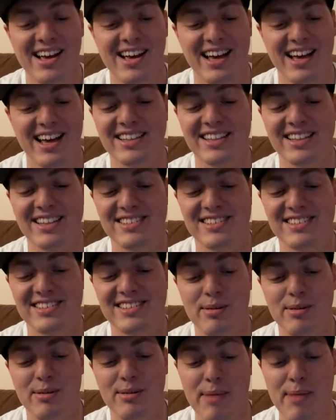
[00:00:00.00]
It's
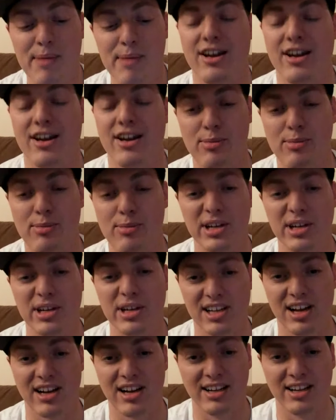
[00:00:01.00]
Mac from Always
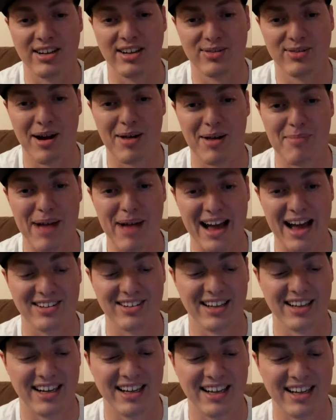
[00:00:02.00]
Sunny, Rob
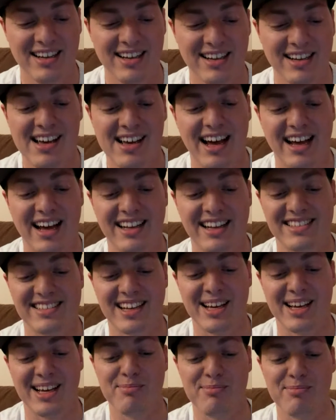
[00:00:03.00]
McElhaney, and he
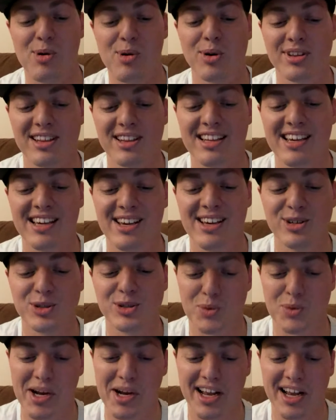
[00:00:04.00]
said, "More than the Eagles
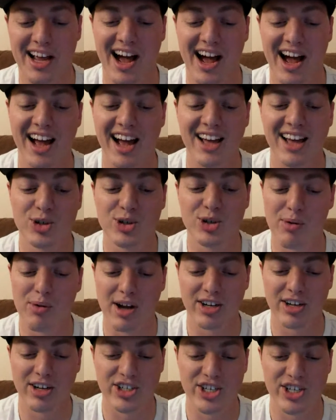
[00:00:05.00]
winning, I enjoy
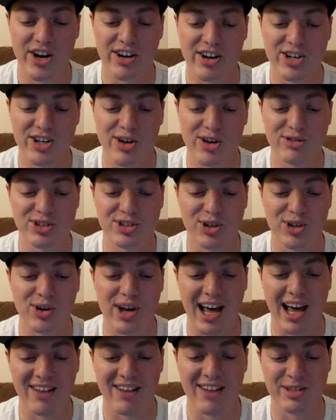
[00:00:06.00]
watching Jerry Jones sulk
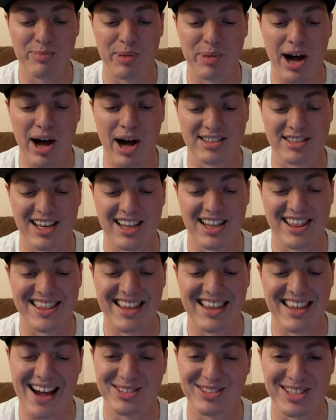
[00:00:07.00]
out of his box like a
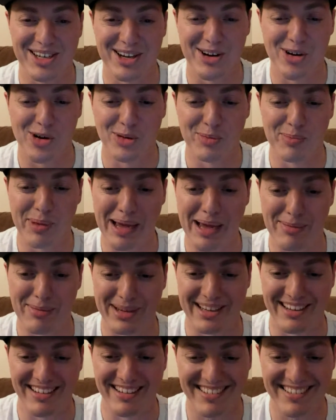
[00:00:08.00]
1,000-year-old
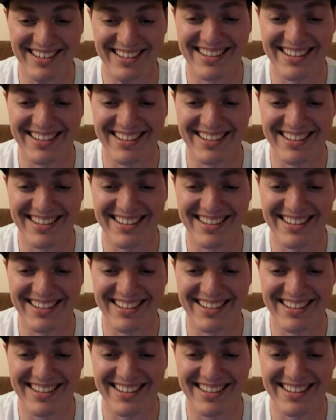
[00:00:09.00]
baby."